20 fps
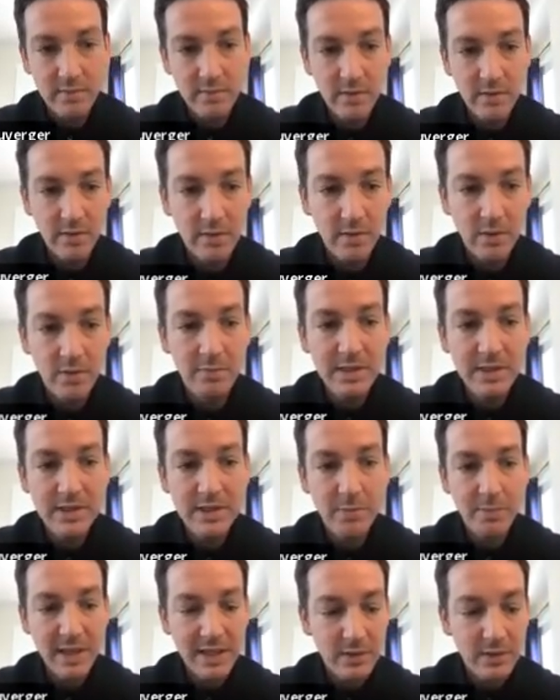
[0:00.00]
You
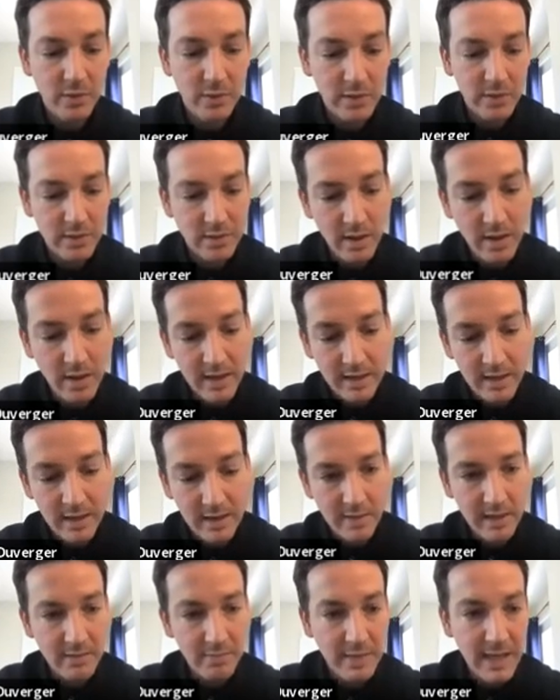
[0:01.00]
missed your password. So all right,
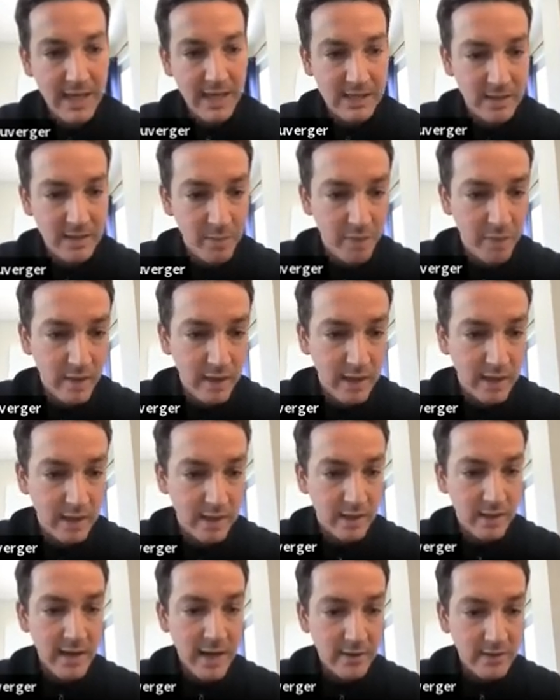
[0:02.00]
and let me add
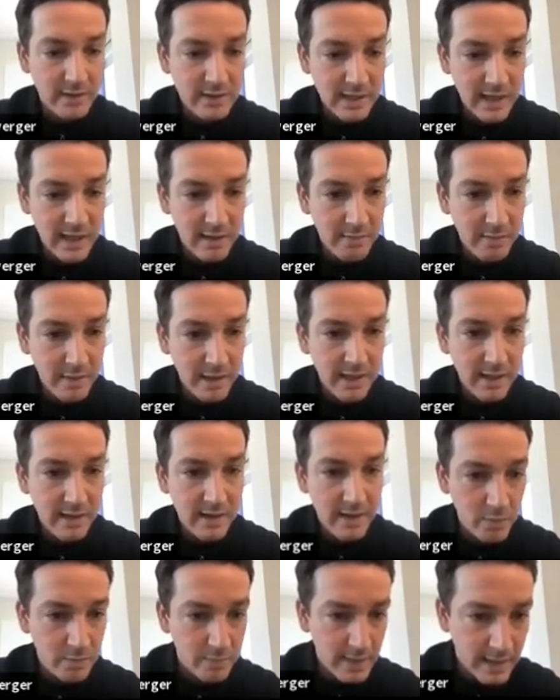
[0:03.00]
something. Now it's telling me,
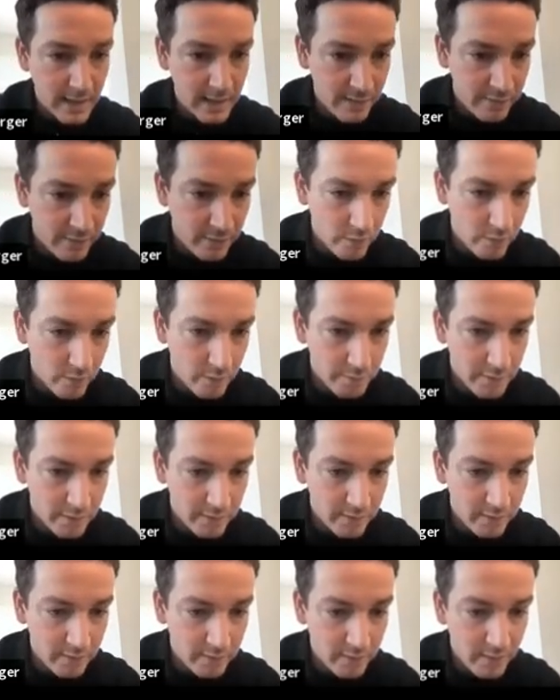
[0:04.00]
oh, I clicked the wrong
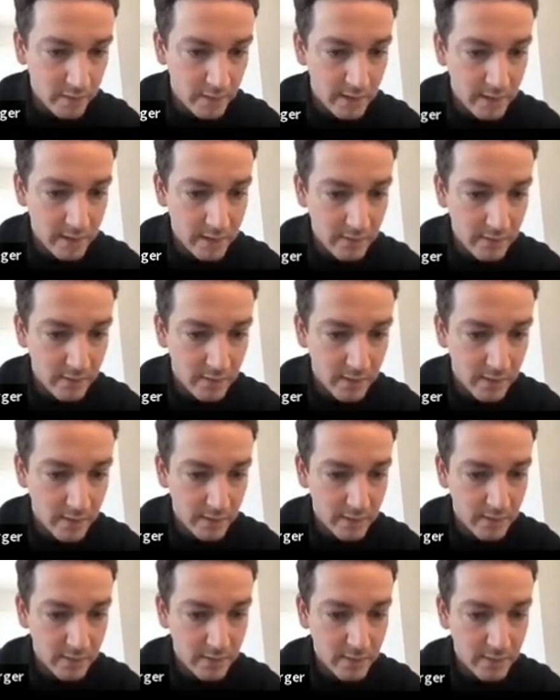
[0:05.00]
button. Sorry, here we go.
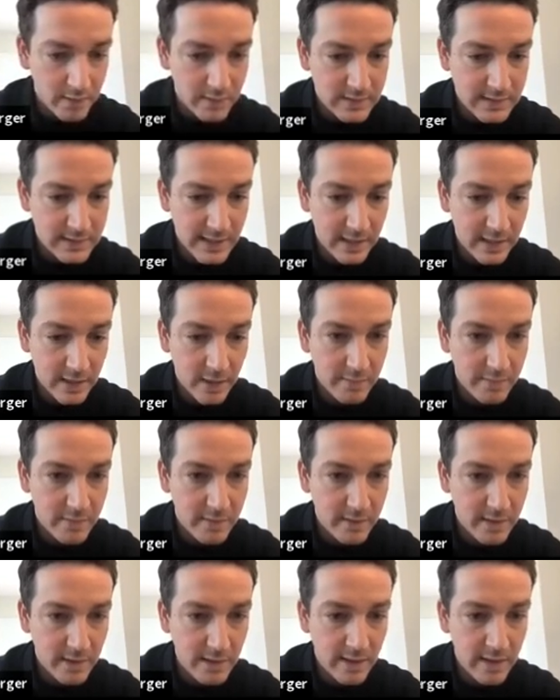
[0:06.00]
Sign up.
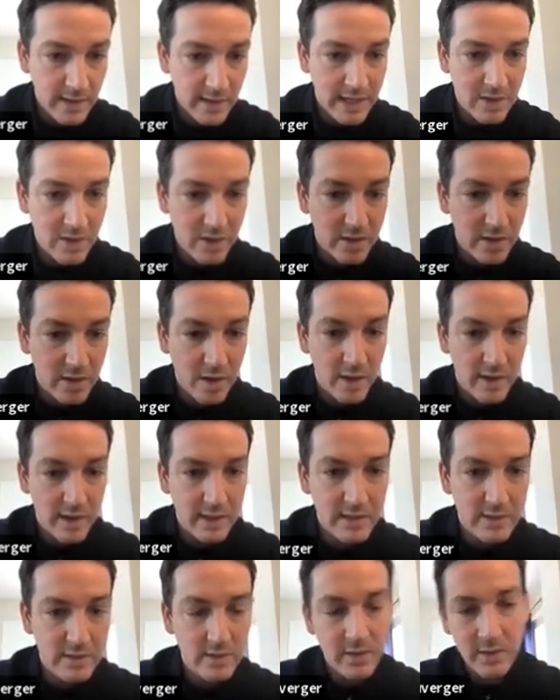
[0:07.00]
I clicked
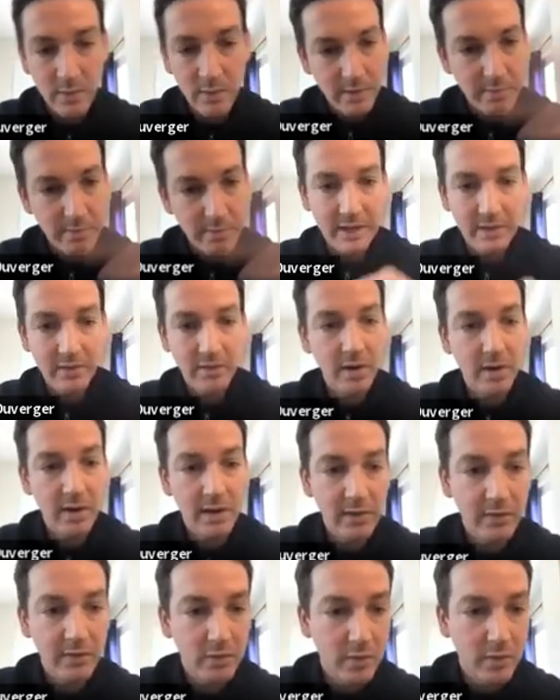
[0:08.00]
login, so I went back to the
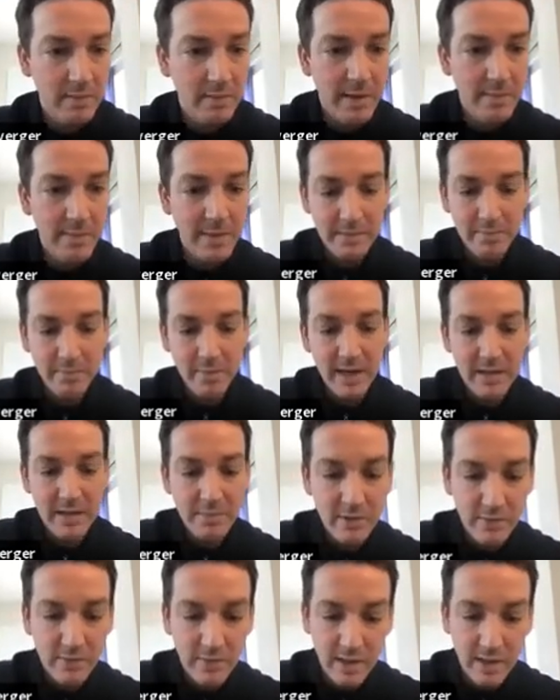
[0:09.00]
login screen. My bad. But let
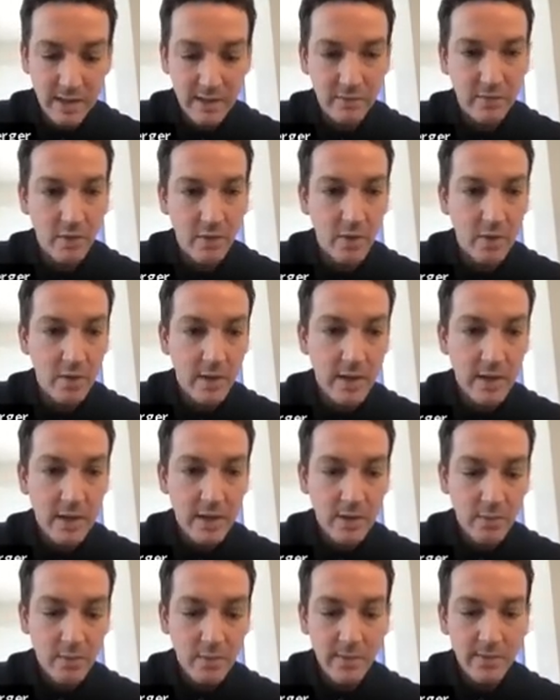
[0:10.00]
me try again. So
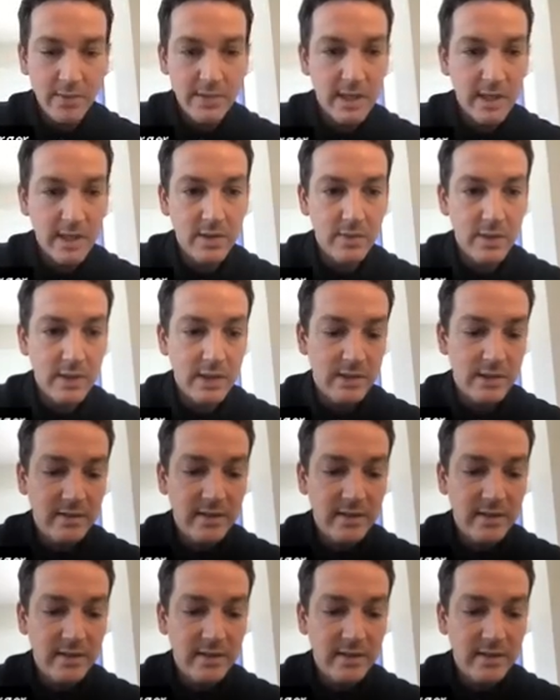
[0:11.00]
what was I doing?